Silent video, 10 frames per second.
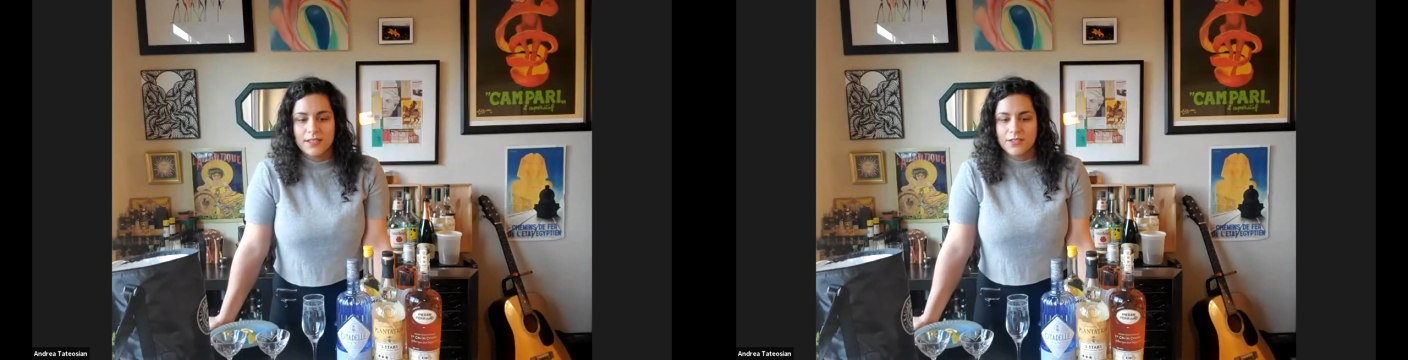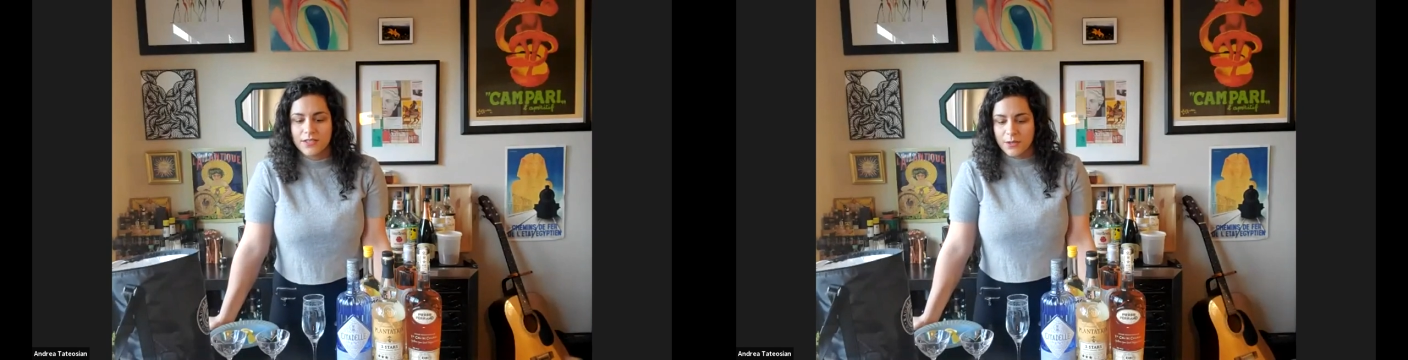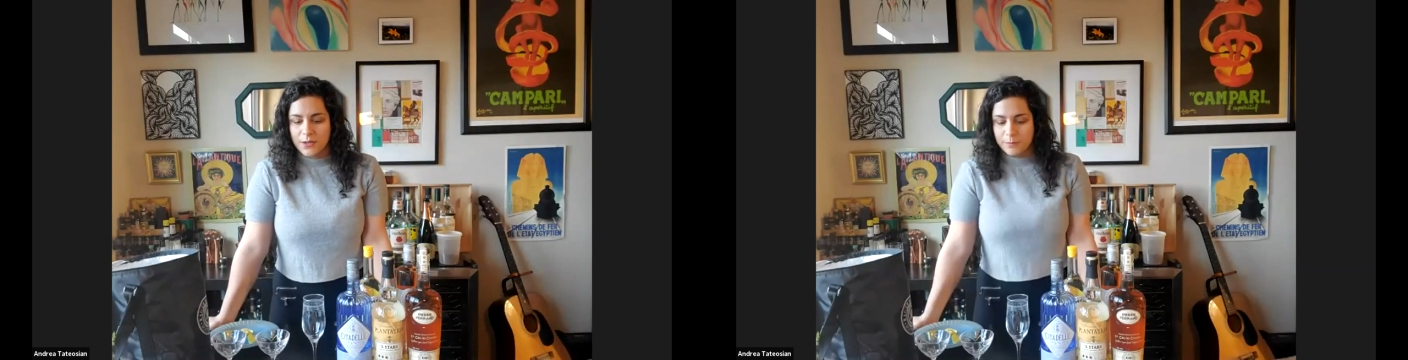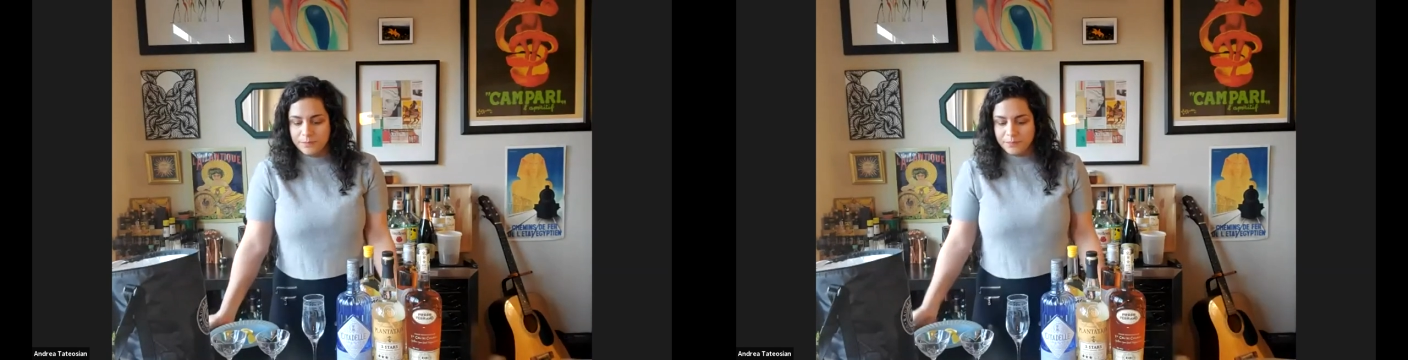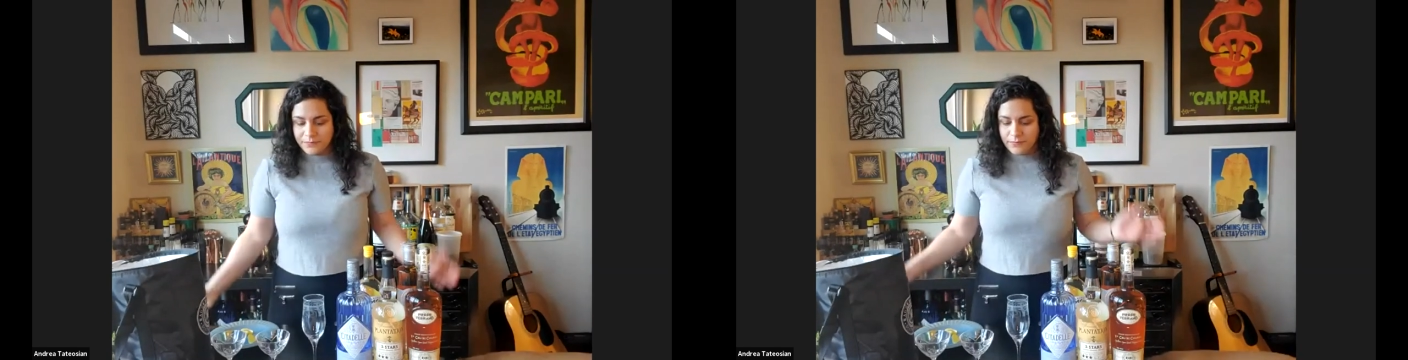So
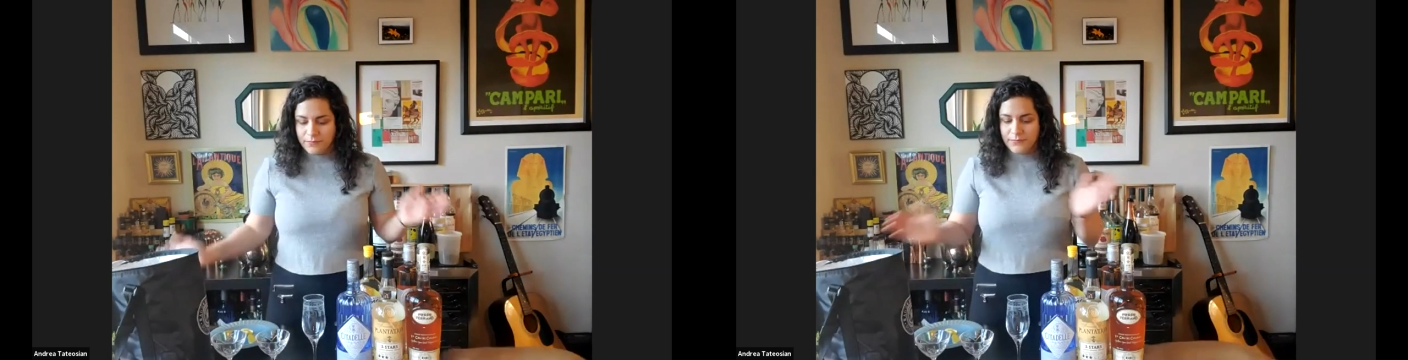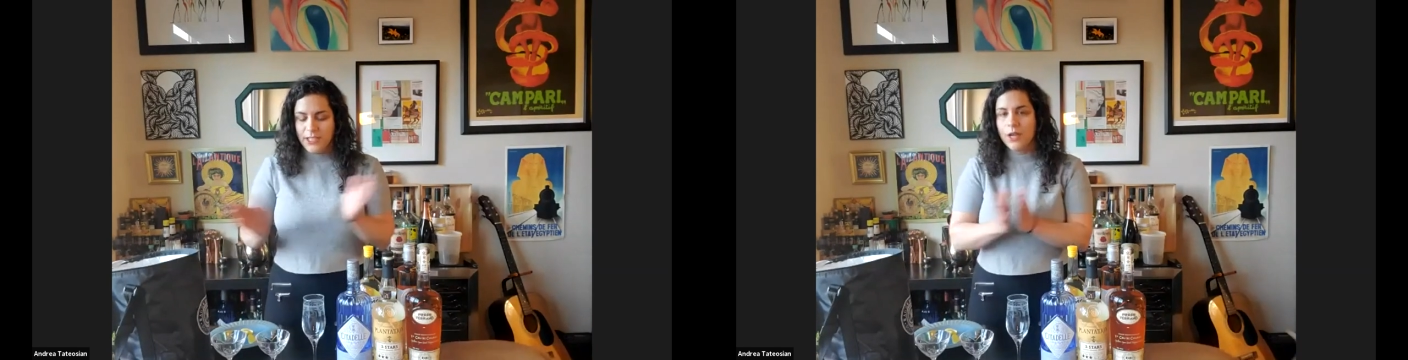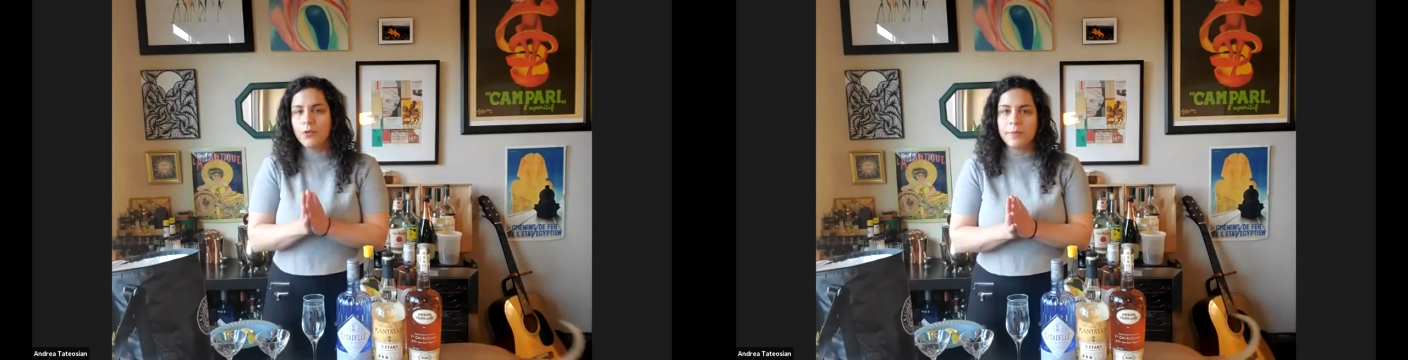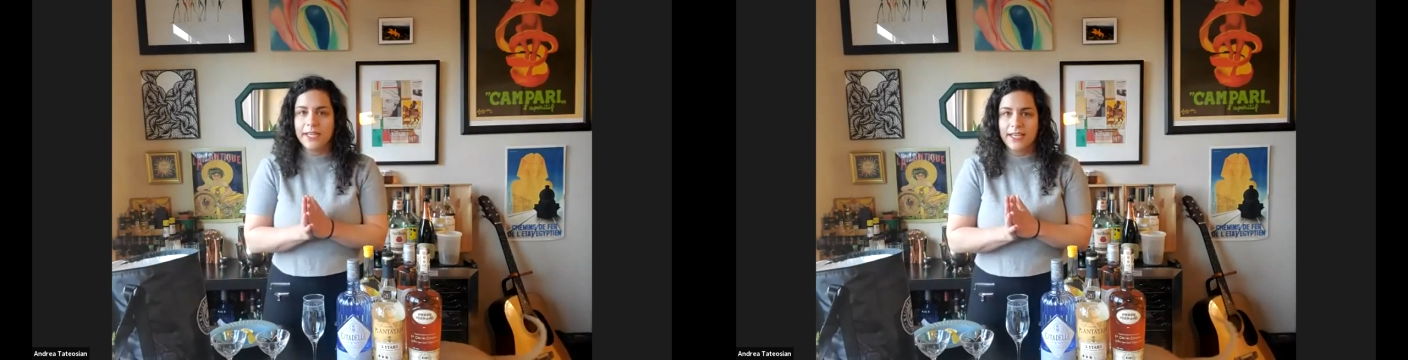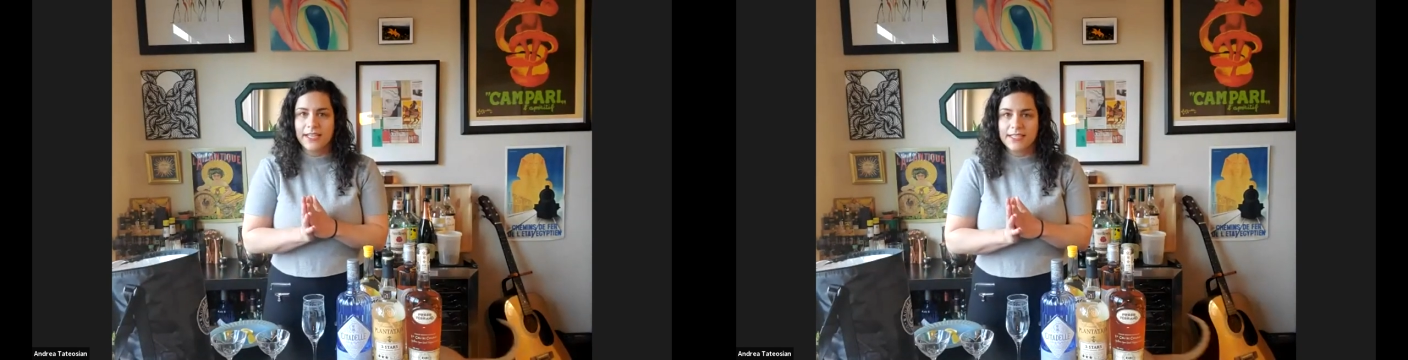we'll be
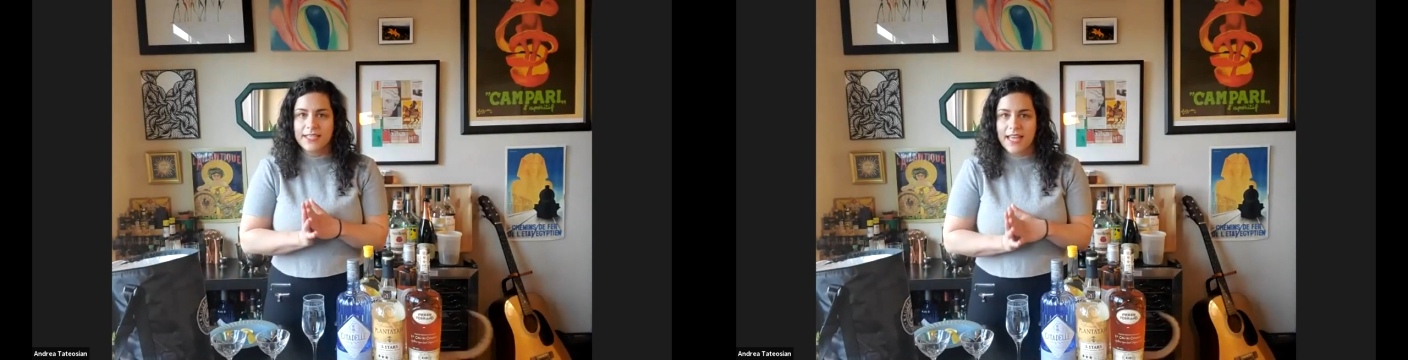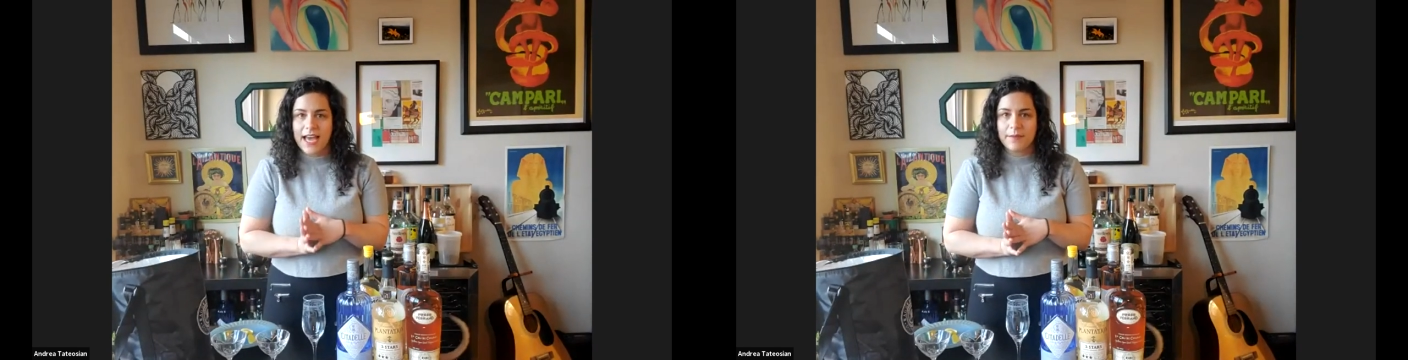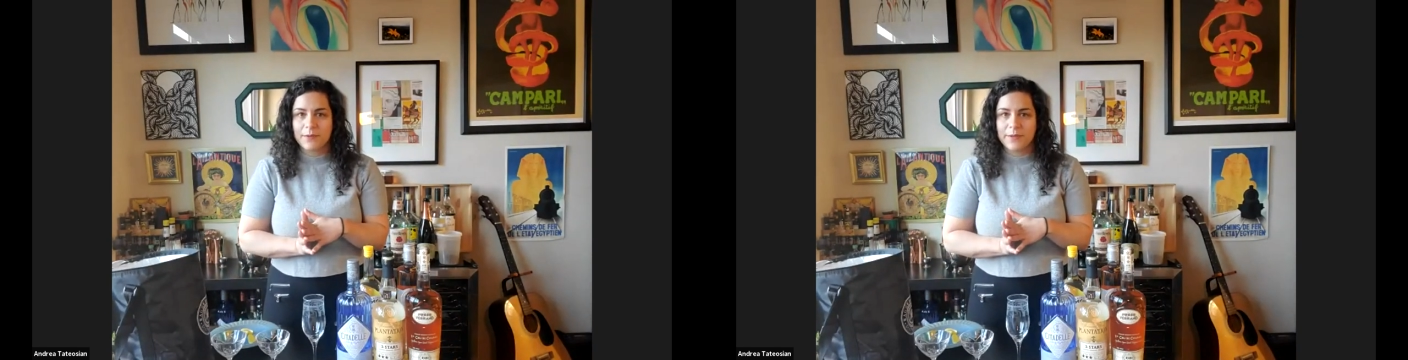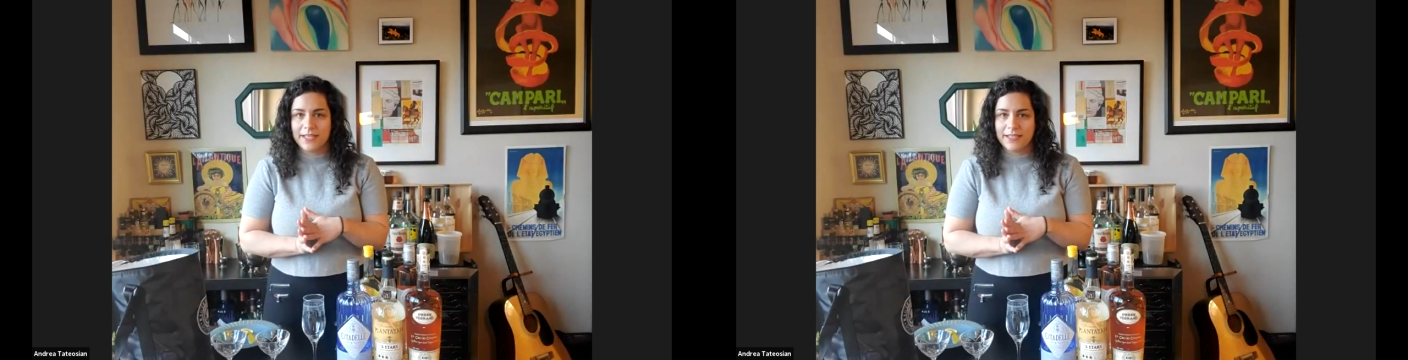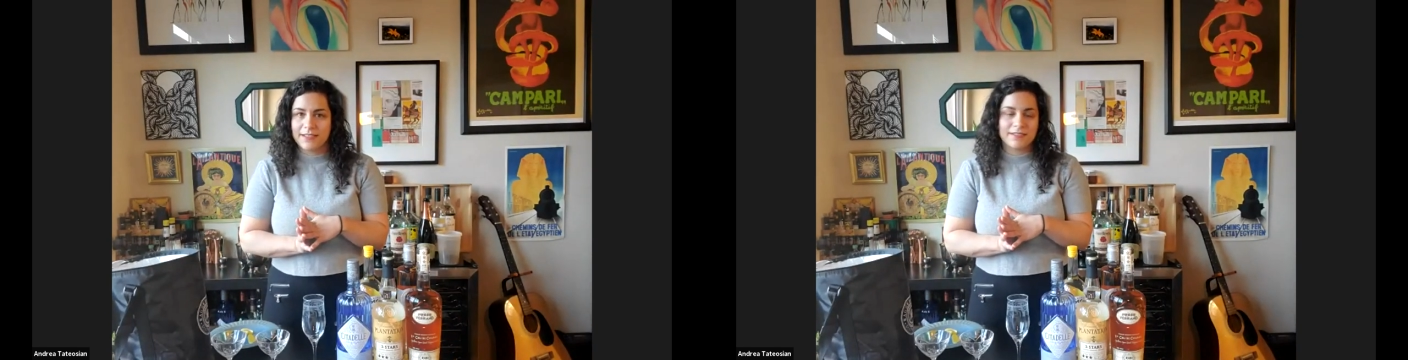getting into that, but we
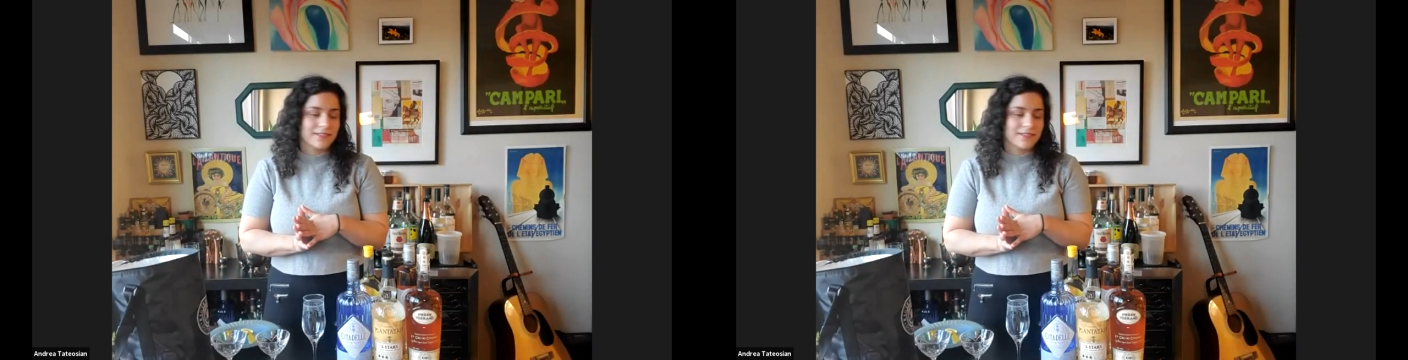can, oh,